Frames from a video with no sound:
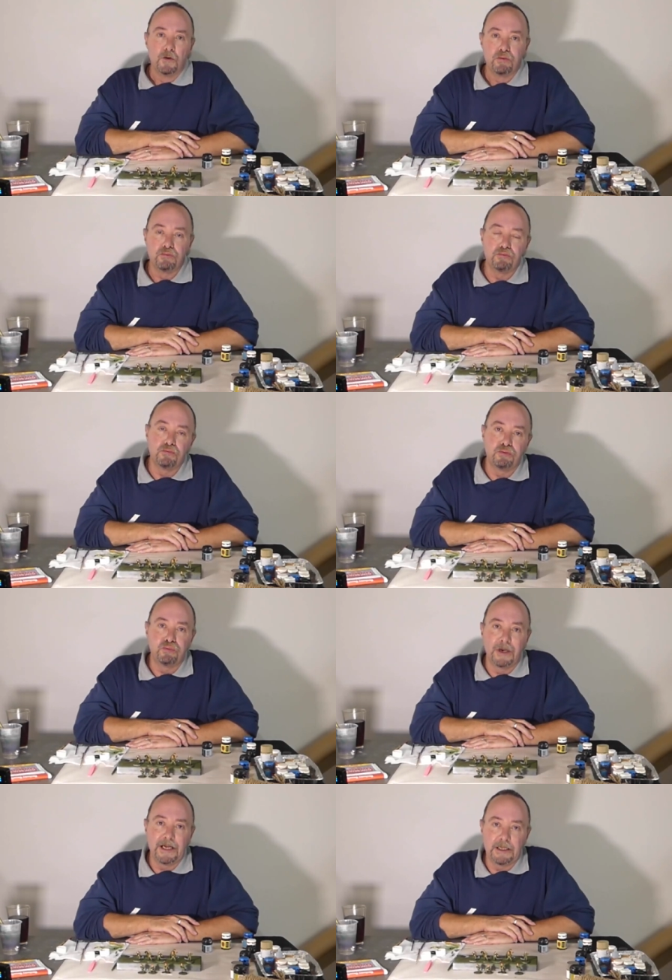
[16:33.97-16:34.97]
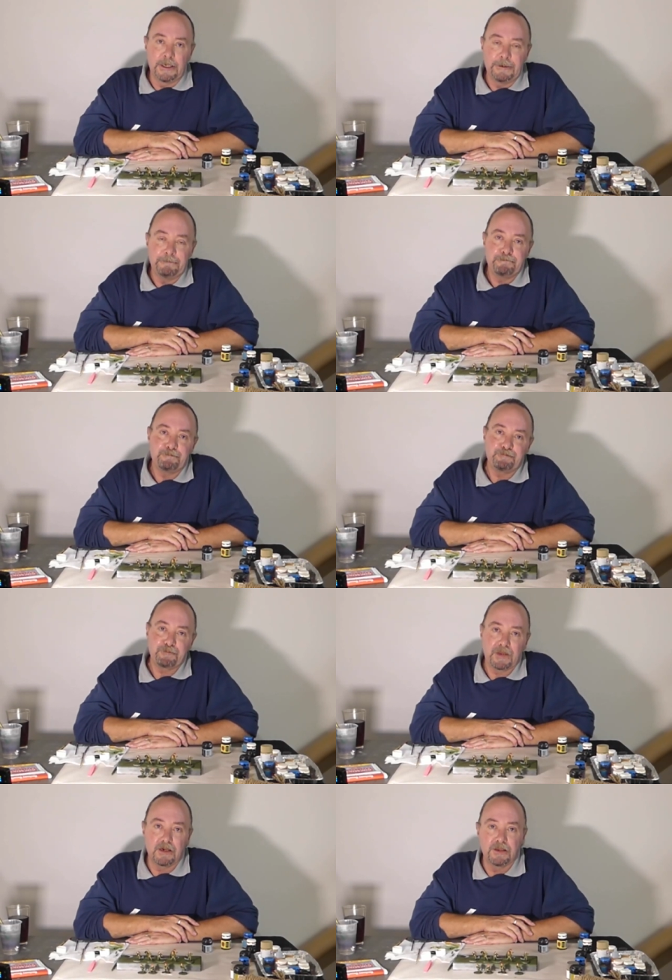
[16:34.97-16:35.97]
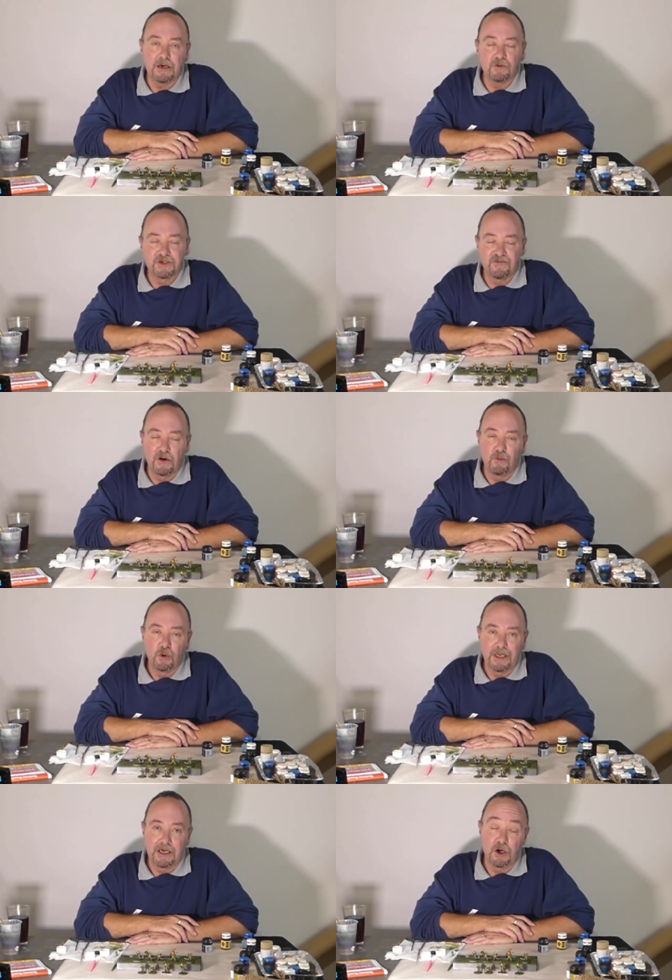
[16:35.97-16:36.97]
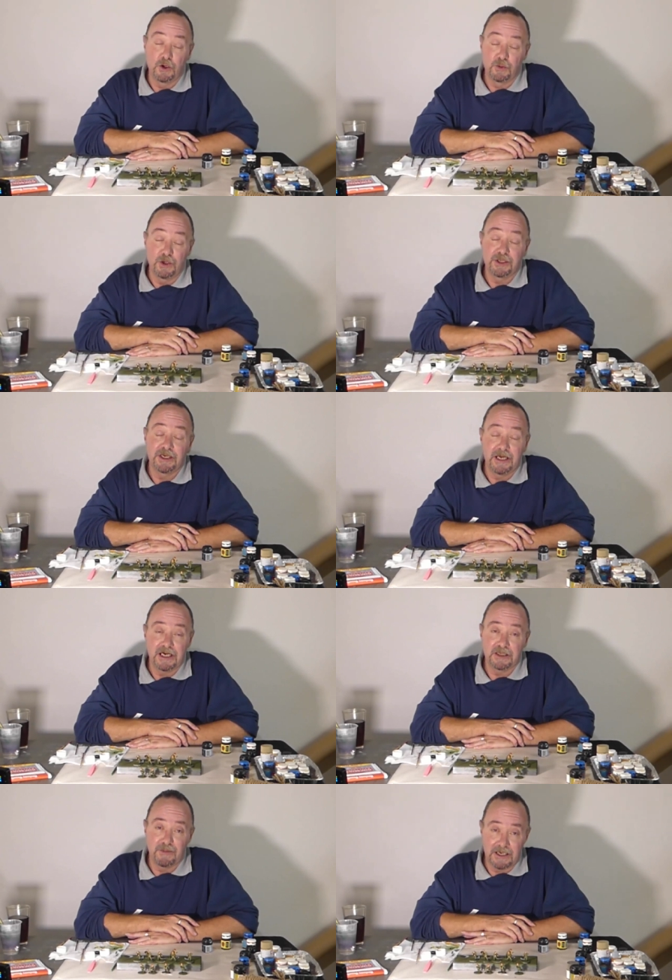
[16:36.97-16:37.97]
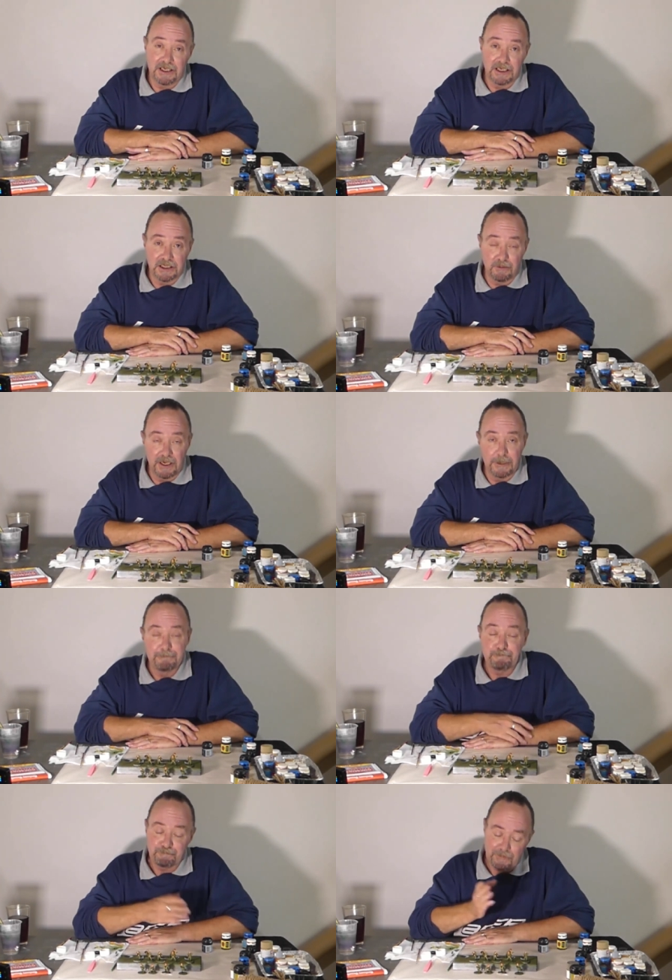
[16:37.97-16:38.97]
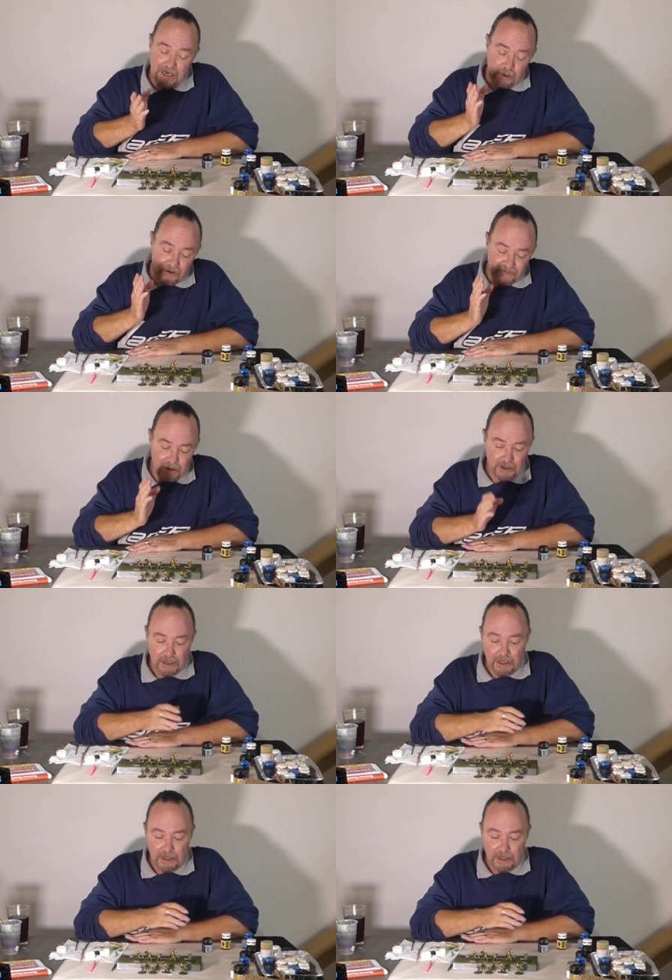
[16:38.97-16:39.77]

well, that was far more like hard work than I expected it to be. However,